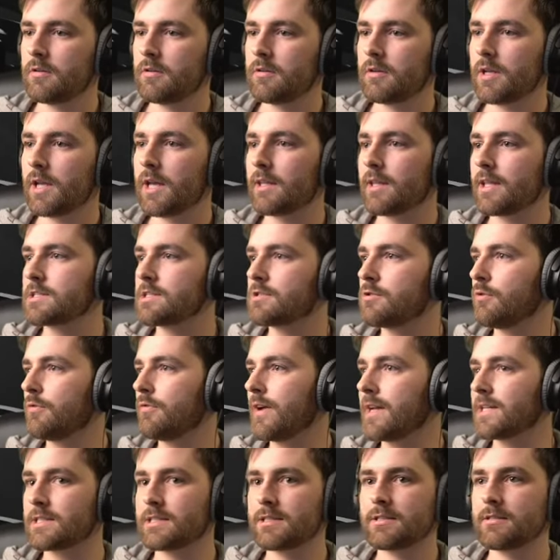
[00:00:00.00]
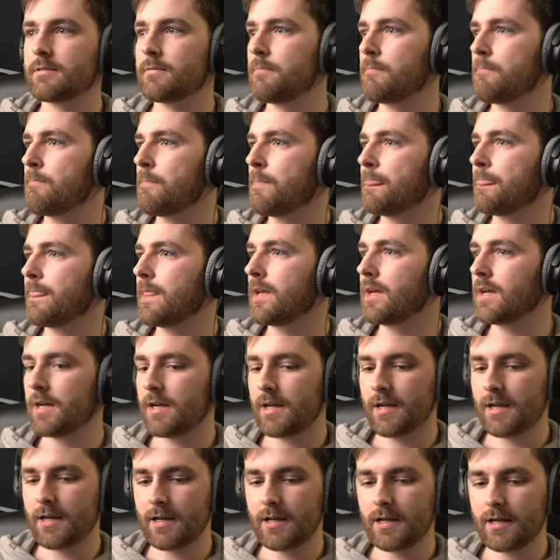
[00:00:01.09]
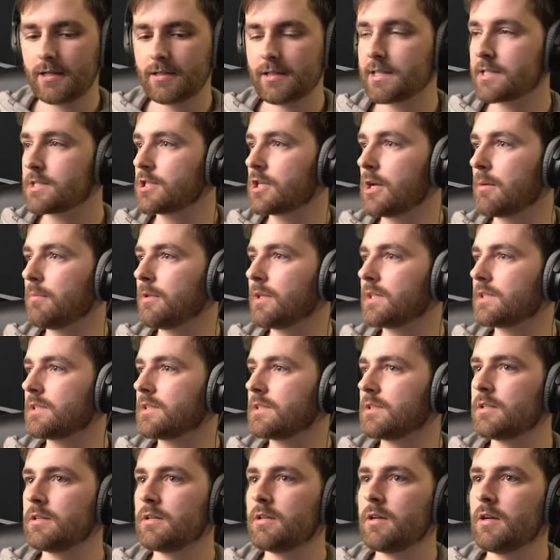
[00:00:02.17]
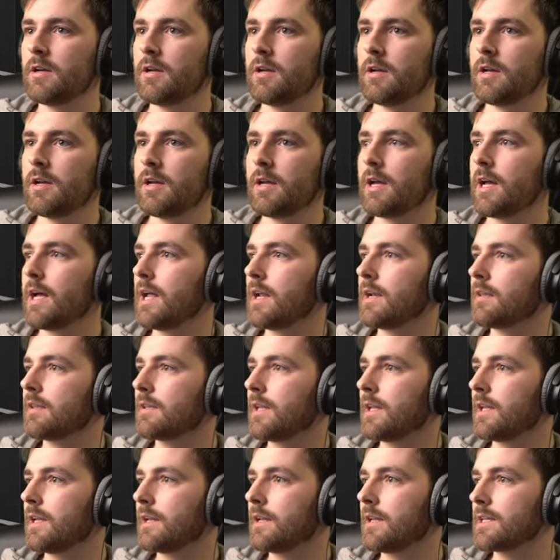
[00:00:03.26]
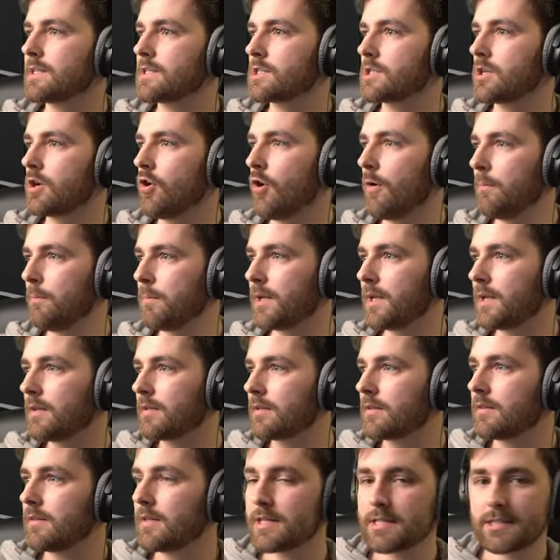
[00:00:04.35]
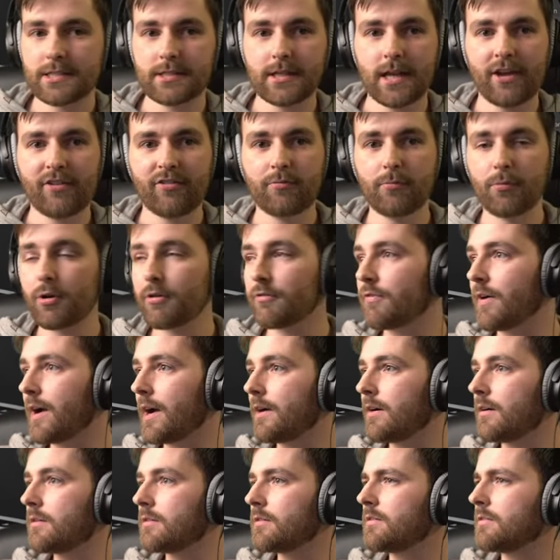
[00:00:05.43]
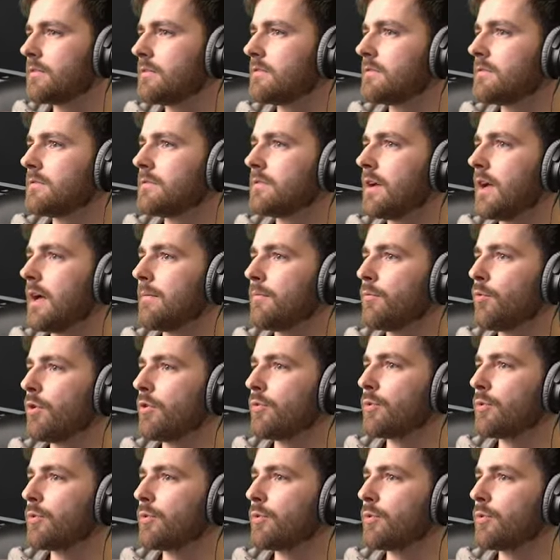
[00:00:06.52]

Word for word: Yeah, that's too fast. Uh, let's double it. And then let's copy this F modifier. I'm wondering